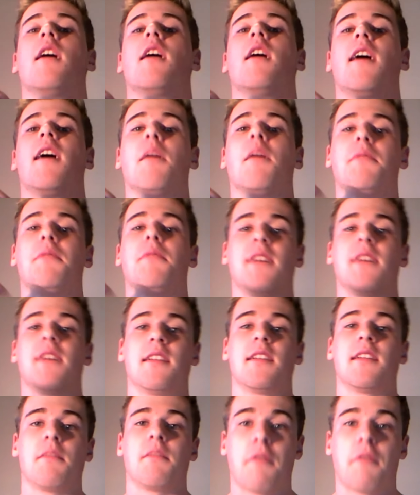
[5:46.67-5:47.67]
It helps
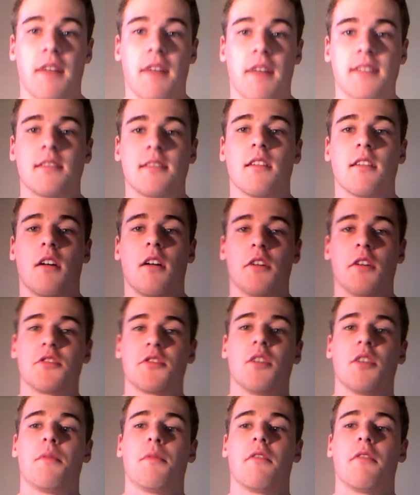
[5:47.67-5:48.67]
prevent
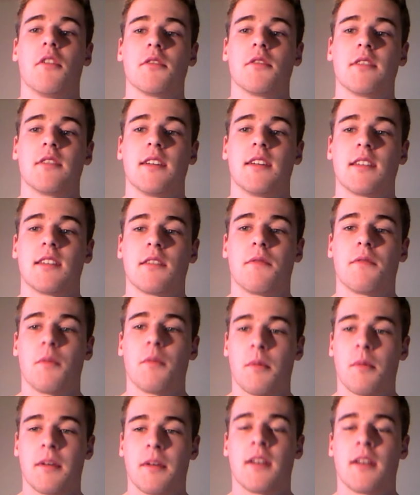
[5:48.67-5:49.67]
osteoporosis
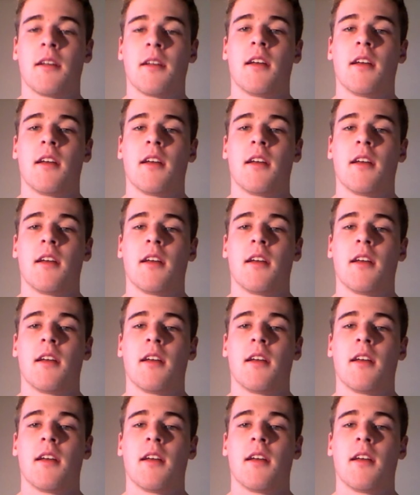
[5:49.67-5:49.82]
for women.